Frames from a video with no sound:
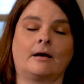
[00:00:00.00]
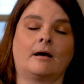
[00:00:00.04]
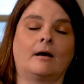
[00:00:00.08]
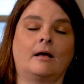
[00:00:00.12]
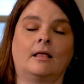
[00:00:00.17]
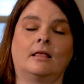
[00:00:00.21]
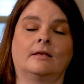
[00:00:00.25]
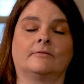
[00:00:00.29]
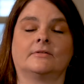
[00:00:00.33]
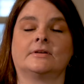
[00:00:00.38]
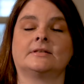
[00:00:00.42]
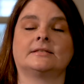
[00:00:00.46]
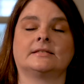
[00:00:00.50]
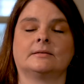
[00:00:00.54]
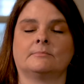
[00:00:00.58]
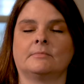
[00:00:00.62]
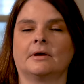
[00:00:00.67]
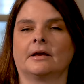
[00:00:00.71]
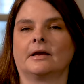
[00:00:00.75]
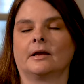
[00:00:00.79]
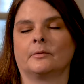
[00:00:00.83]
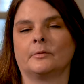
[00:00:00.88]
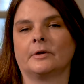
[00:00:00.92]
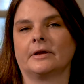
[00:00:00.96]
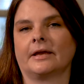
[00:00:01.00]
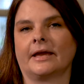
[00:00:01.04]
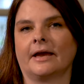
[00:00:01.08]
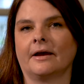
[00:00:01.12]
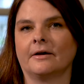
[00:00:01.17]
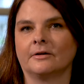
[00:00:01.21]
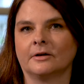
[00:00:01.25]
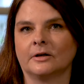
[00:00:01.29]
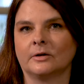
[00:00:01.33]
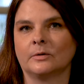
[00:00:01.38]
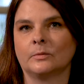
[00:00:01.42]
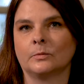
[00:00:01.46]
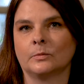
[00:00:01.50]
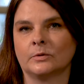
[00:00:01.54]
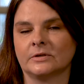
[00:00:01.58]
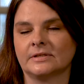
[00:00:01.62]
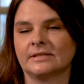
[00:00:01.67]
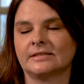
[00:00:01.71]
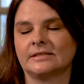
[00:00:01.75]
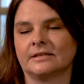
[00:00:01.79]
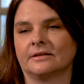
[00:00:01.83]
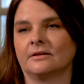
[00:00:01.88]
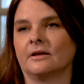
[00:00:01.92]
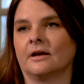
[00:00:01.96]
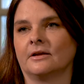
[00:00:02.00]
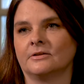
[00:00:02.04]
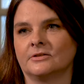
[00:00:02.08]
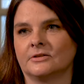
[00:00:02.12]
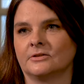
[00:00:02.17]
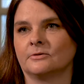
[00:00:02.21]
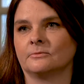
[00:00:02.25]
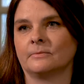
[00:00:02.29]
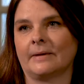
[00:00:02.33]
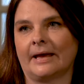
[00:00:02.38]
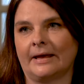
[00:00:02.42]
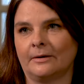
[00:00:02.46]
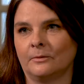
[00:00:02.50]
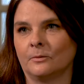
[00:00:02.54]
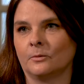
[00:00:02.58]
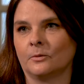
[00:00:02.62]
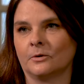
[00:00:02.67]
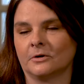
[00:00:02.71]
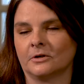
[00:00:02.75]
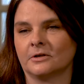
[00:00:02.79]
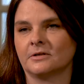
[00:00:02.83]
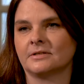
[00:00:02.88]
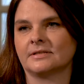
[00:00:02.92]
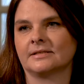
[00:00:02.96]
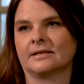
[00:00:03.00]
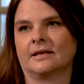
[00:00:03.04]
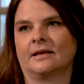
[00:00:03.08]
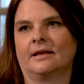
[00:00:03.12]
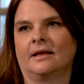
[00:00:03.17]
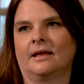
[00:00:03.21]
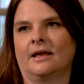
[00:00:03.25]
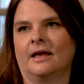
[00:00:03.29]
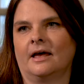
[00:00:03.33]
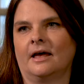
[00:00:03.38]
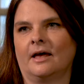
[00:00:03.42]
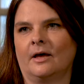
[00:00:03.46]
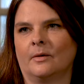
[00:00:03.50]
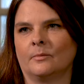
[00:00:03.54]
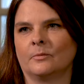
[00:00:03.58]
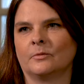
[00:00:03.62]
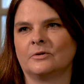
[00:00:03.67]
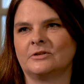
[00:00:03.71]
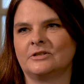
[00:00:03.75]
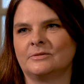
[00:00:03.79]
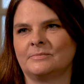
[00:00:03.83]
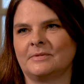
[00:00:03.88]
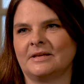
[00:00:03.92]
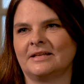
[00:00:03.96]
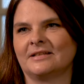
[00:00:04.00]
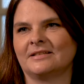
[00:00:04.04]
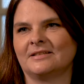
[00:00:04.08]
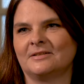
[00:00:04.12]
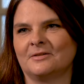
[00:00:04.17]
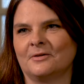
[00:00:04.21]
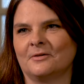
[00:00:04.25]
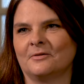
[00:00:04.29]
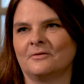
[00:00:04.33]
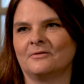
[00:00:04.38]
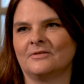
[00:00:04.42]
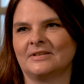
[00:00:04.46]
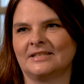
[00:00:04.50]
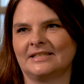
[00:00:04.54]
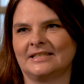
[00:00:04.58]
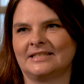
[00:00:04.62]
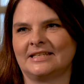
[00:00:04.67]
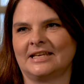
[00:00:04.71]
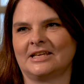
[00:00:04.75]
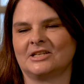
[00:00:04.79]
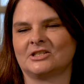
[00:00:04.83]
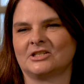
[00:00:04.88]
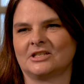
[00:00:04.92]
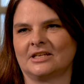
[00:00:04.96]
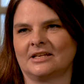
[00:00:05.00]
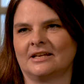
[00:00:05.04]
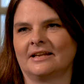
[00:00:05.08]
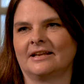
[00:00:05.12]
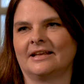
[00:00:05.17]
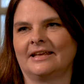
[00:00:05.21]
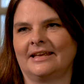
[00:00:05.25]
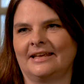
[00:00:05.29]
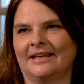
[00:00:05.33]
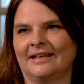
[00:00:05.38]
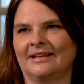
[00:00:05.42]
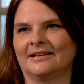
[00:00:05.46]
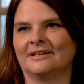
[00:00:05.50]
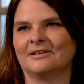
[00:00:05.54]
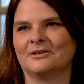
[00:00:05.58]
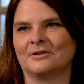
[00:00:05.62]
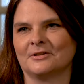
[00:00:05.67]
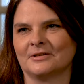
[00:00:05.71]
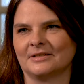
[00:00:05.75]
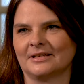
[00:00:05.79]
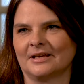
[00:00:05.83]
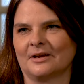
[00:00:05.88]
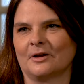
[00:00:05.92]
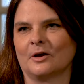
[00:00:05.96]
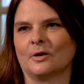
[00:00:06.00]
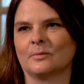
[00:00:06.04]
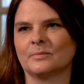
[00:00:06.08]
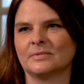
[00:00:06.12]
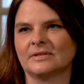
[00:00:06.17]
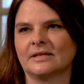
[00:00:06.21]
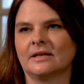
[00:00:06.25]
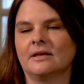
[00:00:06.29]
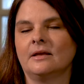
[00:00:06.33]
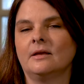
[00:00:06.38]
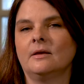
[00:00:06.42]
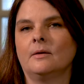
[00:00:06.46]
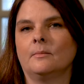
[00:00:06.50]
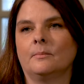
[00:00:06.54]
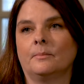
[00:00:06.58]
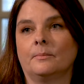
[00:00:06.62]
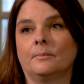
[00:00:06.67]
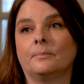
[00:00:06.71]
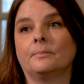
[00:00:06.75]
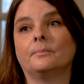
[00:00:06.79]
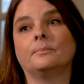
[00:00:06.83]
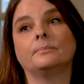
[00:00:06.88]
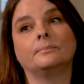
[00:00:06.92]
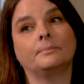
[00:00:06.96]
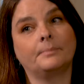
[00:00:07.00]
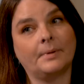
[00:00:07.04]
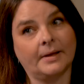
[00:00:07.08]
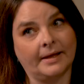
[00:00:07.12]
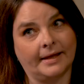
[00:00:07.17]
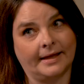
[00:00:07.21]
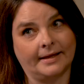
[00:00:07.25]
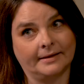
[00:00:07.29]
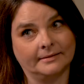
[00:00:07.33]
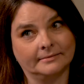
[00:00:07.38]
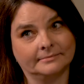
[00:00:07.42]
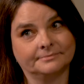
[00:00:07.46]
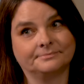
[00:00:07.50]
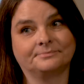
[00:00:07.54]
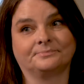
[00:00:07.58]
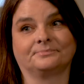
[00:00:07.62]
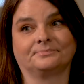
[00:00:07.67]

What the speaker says: all of us in Montgomery County, we're still under red orders, which means no visitation in nursing homes. But